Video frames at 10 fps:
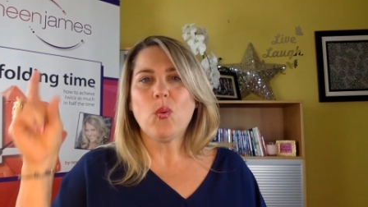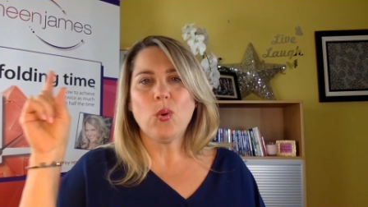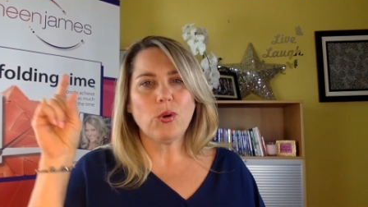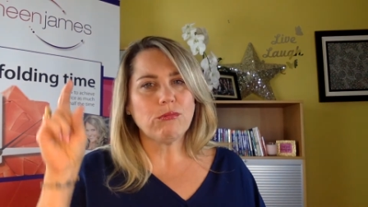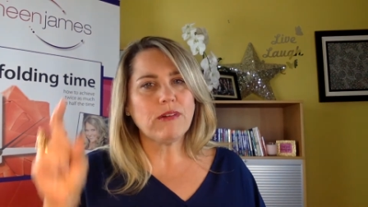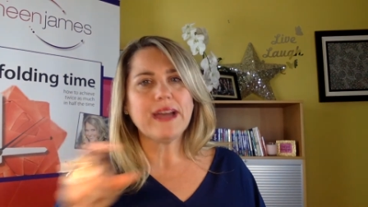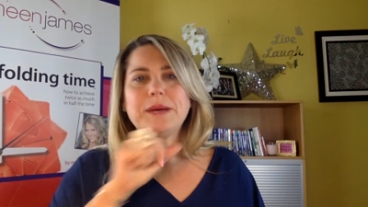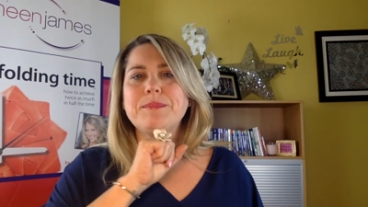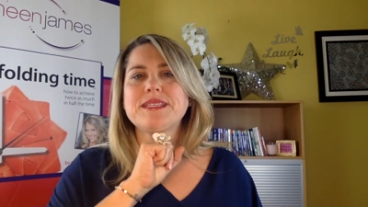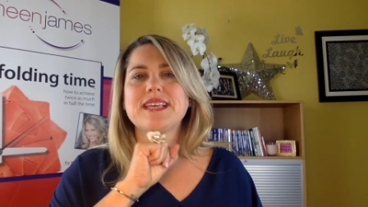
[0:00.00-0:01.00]
Walk right
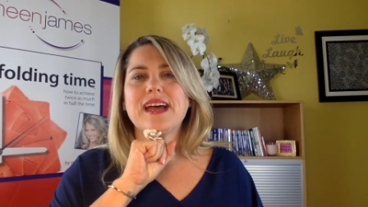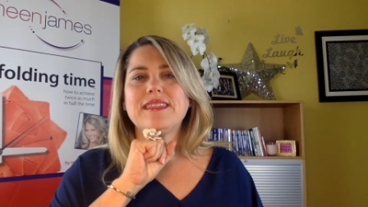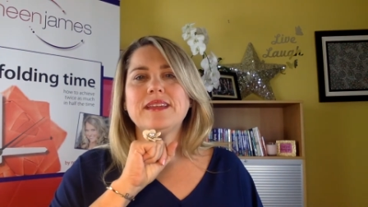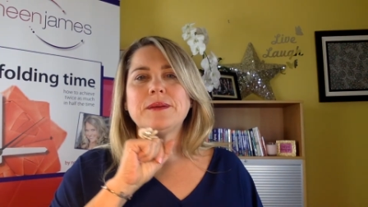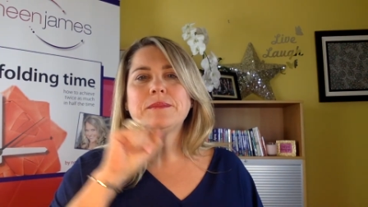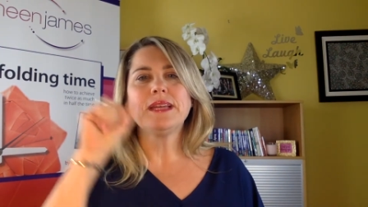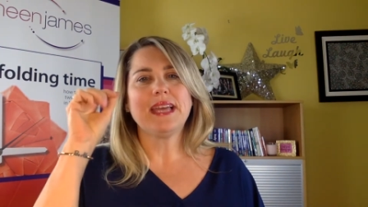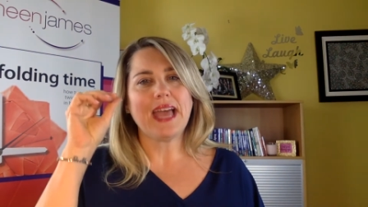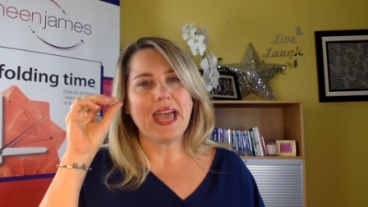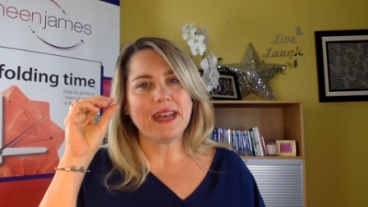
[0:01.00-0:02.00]
up beside them
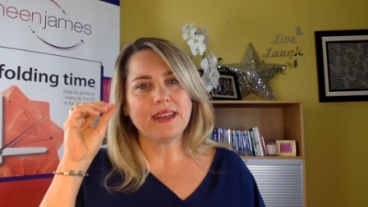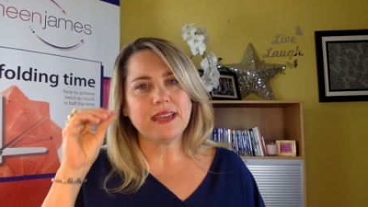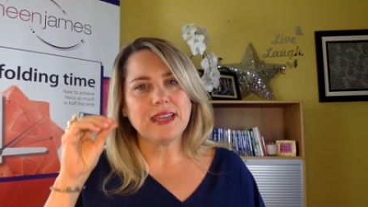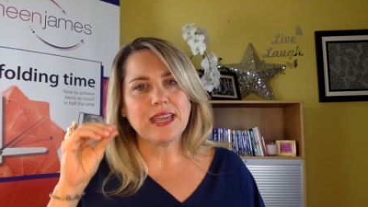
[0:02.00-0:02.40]
and